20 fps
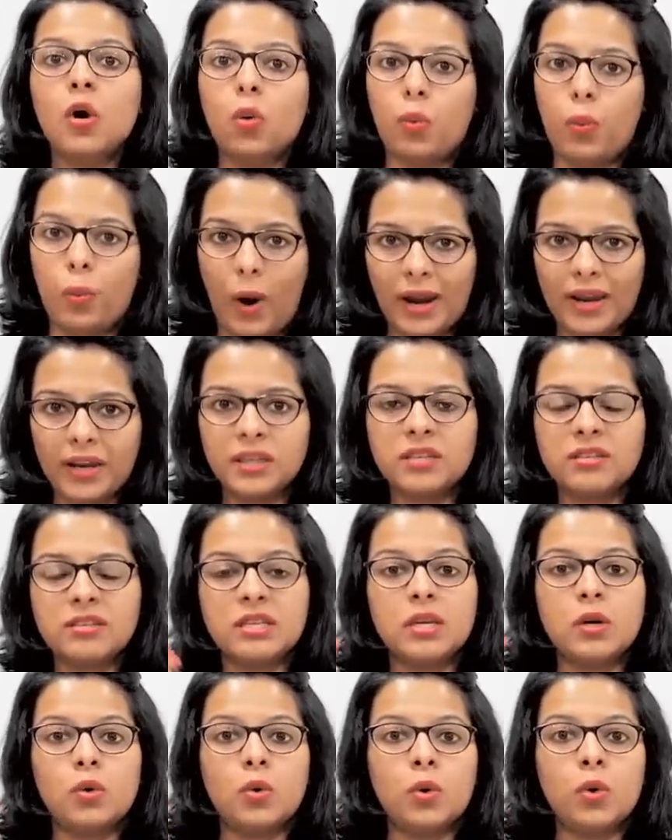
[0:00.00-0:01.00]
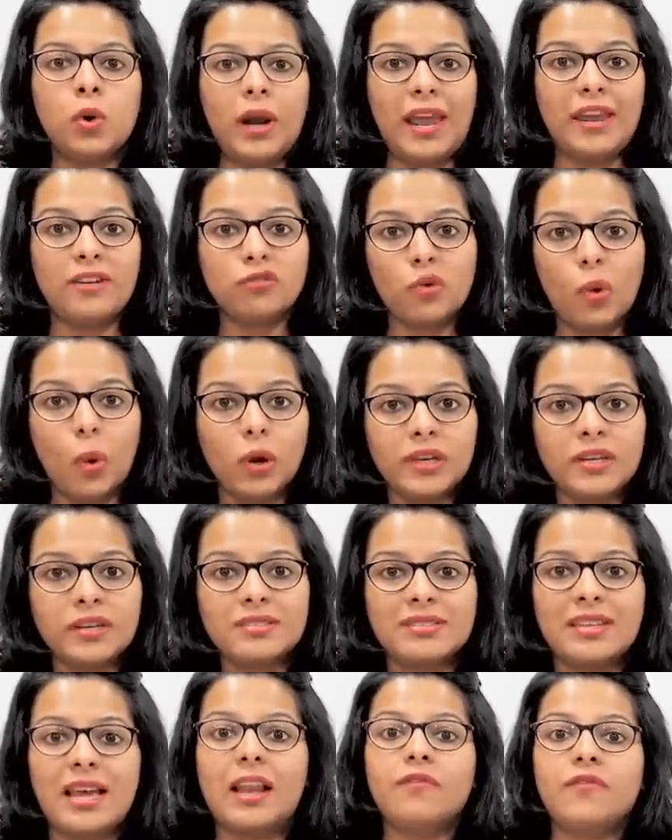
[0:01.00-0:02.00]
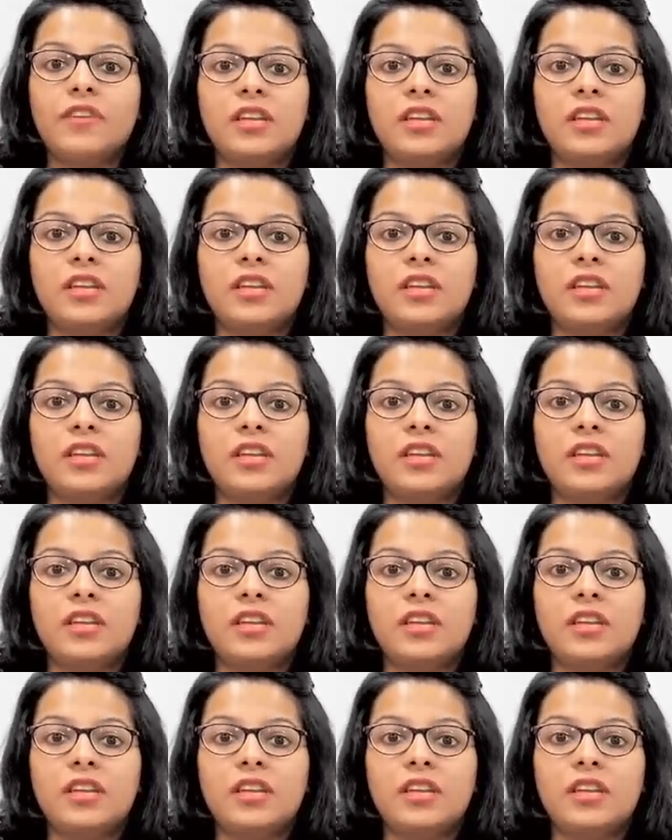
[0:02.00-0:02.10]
once you enroll yourself